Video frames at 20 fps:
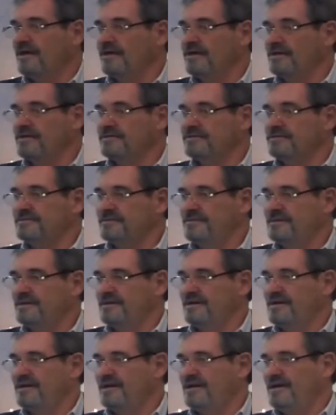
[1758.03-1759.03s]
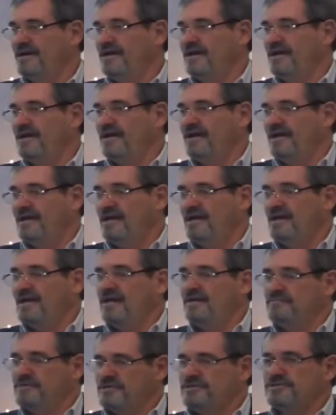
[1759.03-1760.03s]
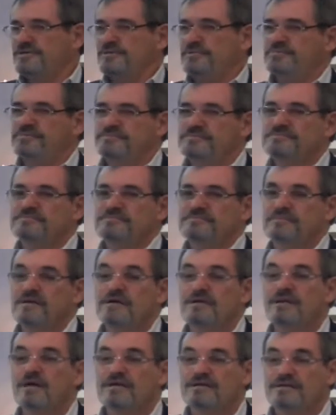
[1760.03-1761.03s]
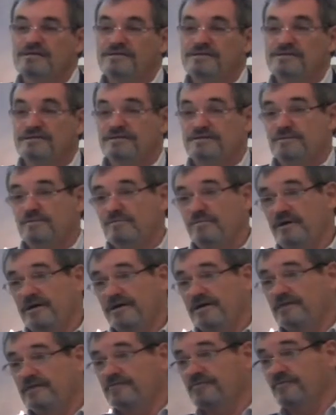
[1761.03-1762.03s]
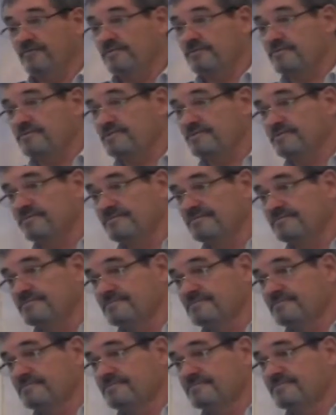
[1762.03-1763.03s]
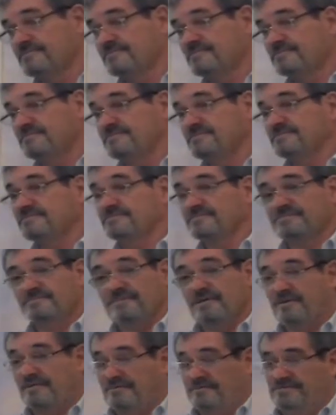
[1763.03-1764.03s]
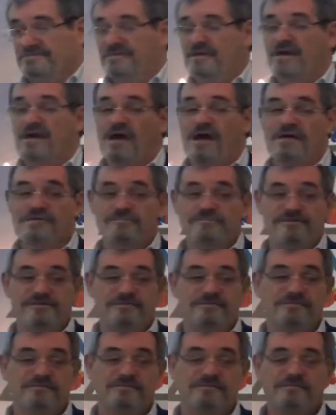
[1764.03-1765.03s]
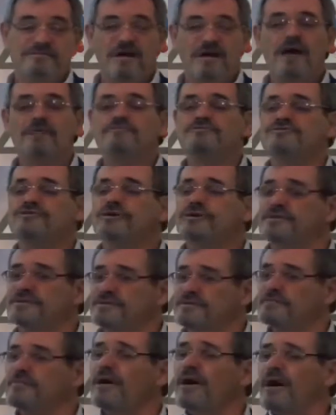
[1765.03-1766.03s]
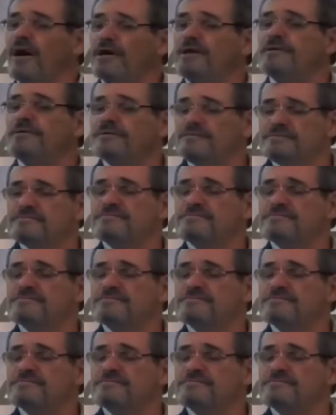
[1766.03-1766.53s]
And me too. I'm not leading the way, folks. Yeah, I'm in. I'm trailing behind